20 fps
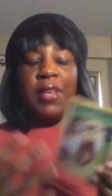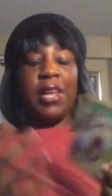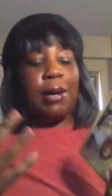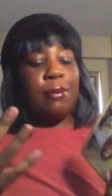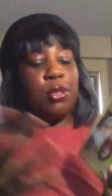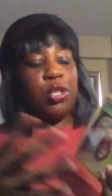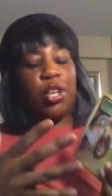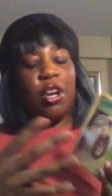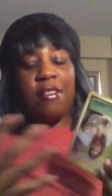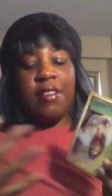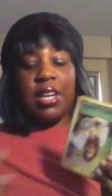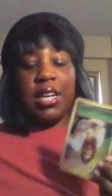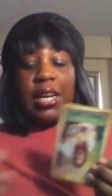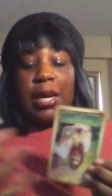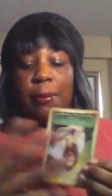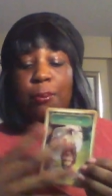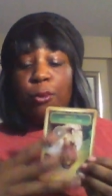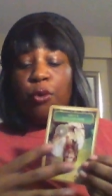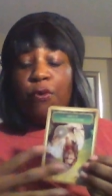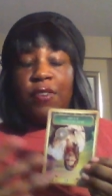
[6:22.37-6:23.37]
And I'm sorry to
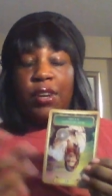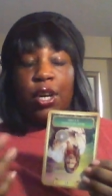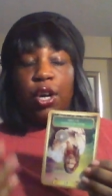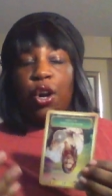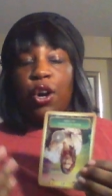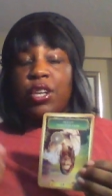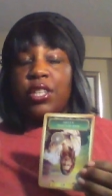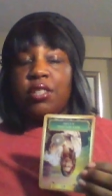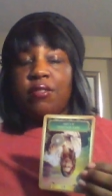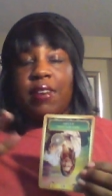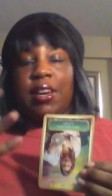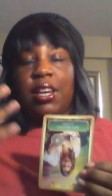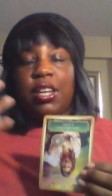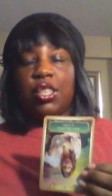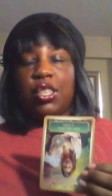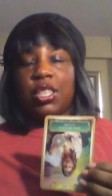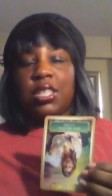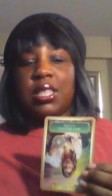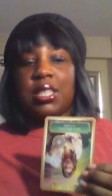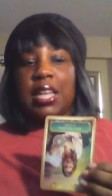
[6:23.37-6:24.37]
keep moving the cards around, and
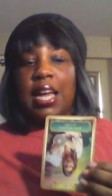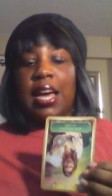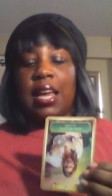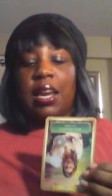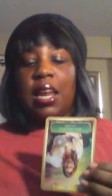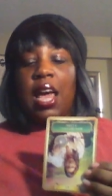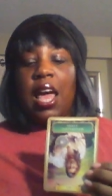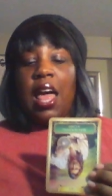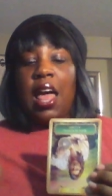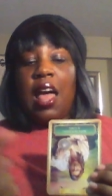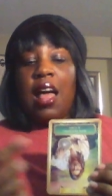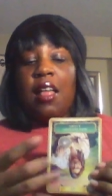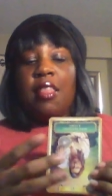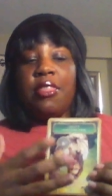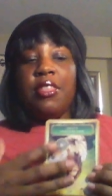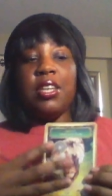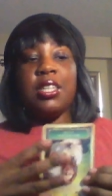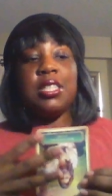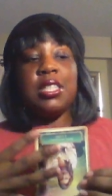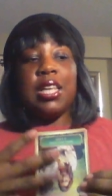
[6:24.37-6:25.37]
just that
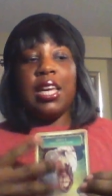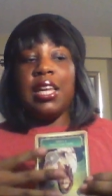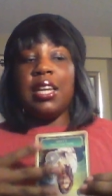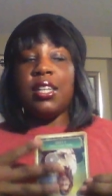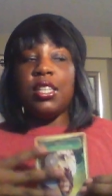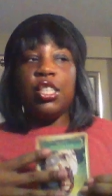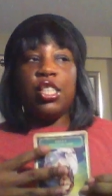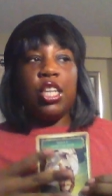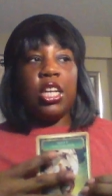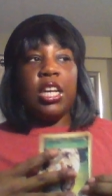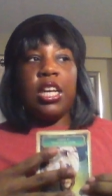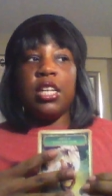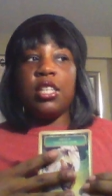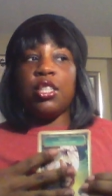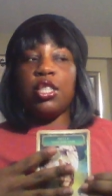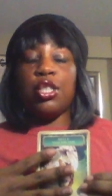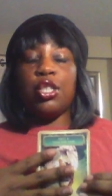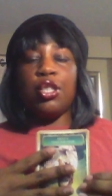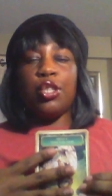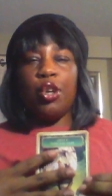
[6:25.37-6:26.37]
this energy
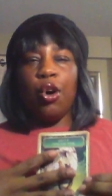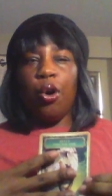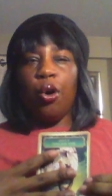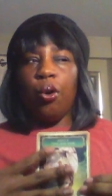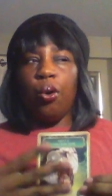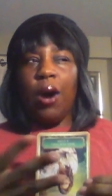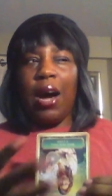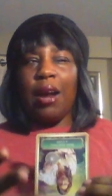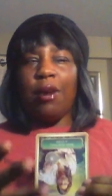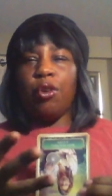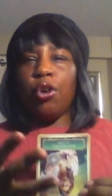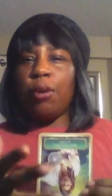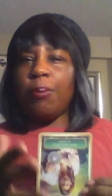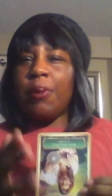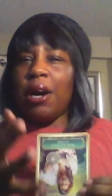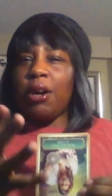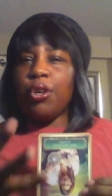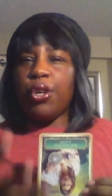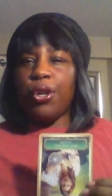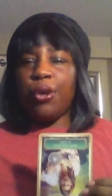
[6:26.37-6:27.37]
is so, I don't know
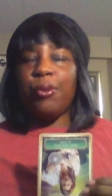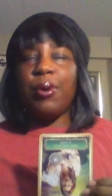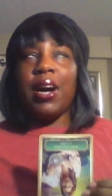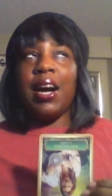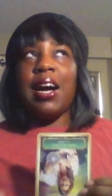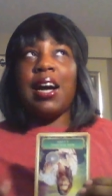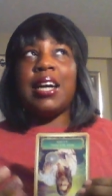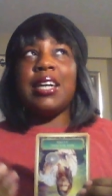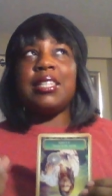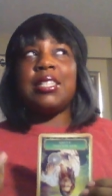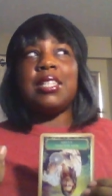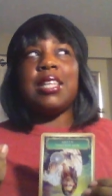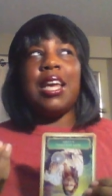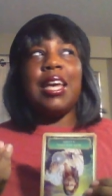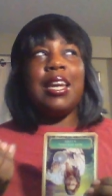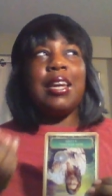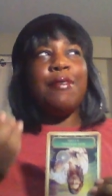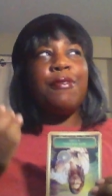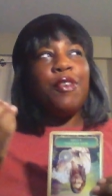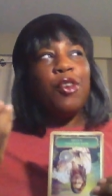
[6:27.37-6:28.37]
about you guys,
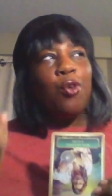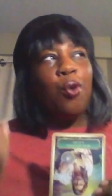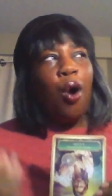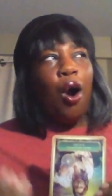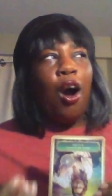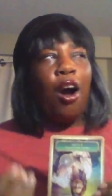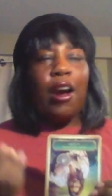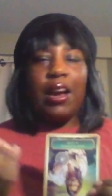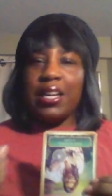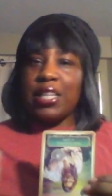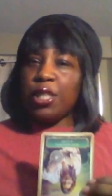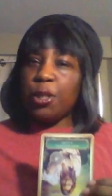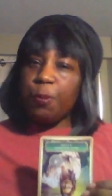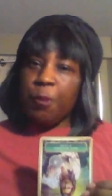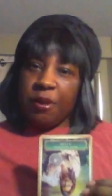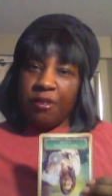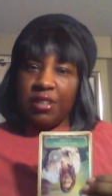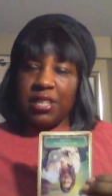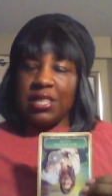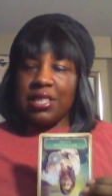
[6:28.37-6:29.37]
and if you are
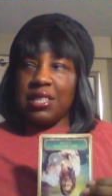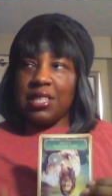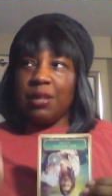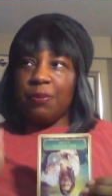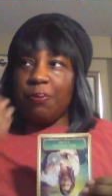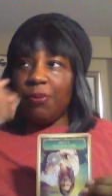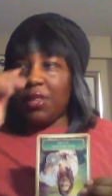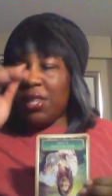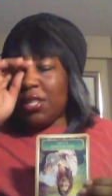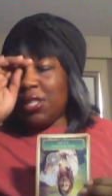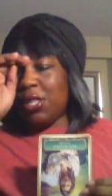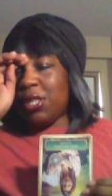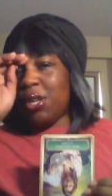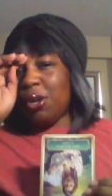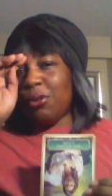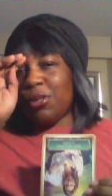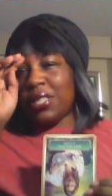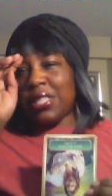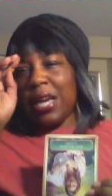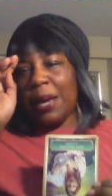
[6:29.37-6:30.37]
experiencing
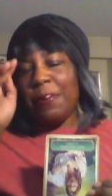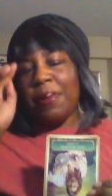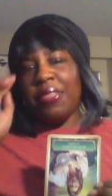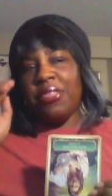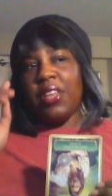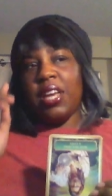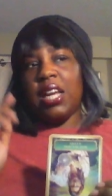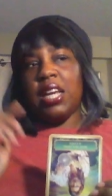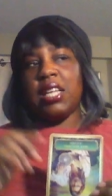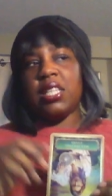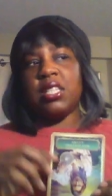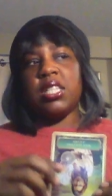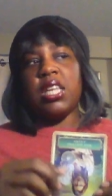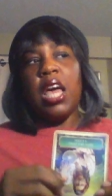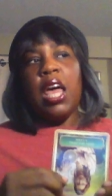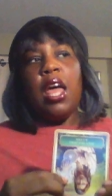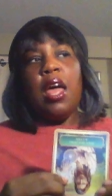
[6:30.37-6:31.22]
those type of things,